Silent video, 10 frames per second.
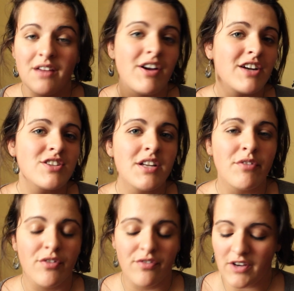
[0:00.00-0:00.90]
and I've actually
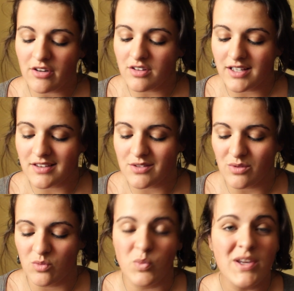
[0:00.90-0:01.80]
never felt like
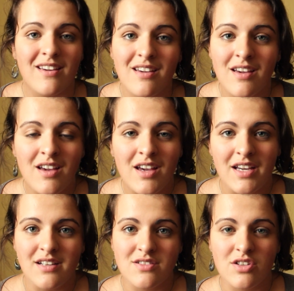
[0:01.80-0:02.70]
this was weak
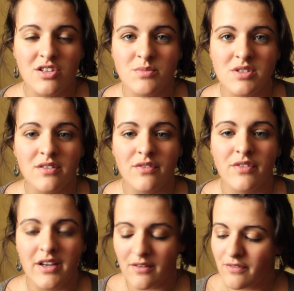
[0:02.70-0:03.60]
in terms of
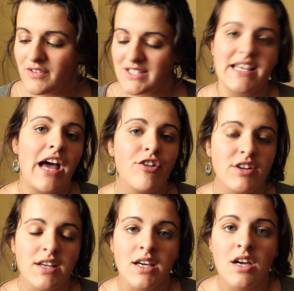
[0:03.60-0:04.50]
like
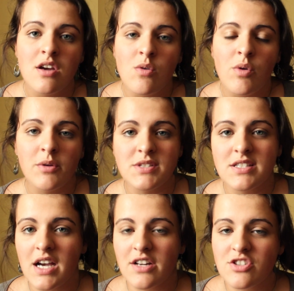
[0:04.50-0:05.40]
physicality. When it was
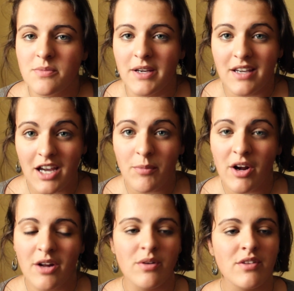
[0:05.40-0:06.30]
attached to my
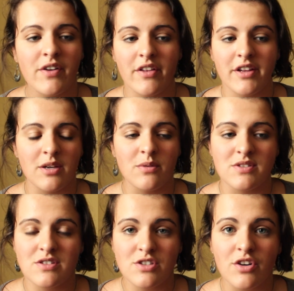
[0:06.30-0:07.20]
camera, I always felt like it
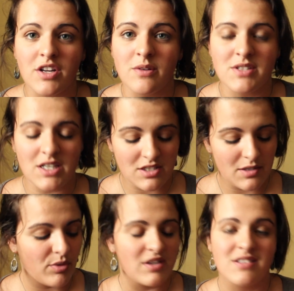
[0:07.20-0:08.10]
was sturdy. It was
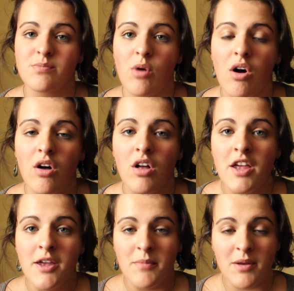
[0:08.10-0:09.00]
actually pretty small,
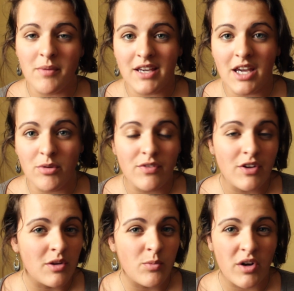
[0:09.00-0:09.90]
made my camera
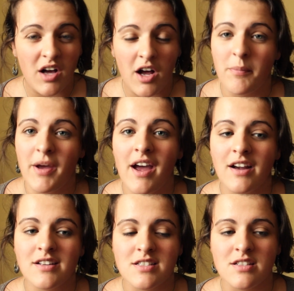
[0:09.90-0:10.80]
feel a little more
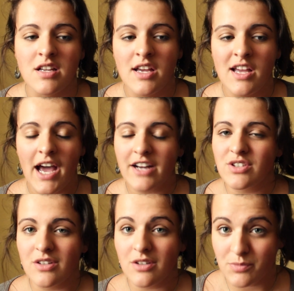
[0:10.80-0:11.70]
compact, and
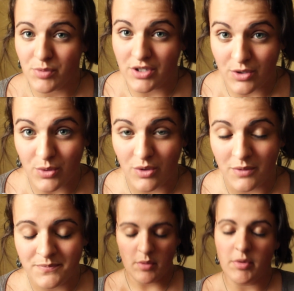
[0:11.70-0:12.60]
actually looked pretty
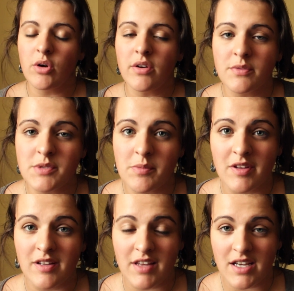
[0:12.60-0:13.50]
cool. But going from
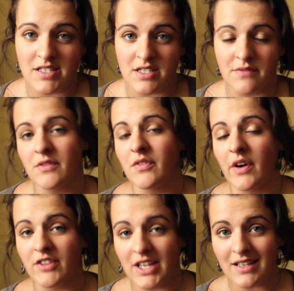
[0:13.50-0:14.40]
something like the
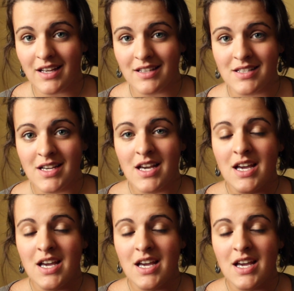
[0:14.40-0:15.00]
18-55 kit lens,